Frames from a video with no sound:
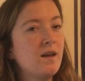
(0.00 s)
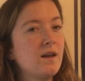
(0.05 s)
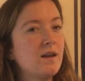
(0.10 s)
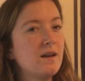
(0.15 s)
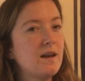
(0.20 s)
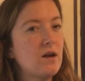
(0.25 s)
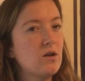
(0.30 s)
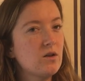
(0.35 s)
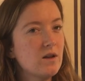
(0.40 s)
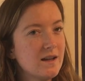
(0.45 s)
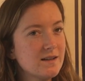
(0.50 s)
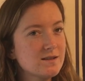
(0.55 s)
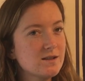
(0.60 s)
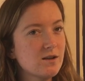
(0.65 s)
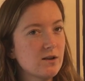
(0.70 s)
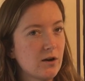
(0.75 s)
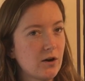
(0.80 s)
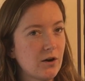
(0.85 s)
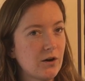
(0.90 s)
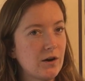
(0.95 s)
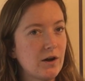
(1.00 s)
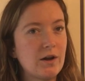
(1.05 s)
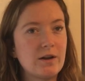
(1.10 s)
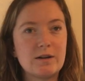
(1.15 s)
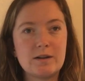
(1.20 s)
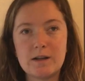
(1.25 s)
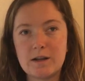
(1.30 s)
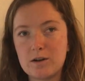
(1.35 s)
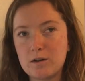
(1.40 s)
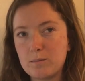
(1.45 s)
Now let's learn a
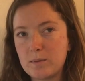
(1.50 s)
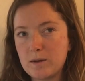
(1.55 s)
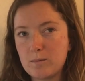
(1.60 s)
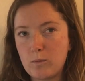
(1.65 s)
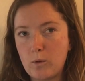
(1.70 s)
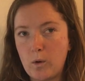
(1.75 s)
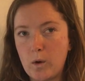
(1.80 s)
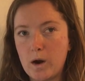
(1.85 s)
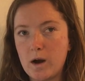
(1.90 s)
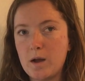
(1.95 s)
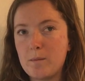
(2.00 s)
little bit more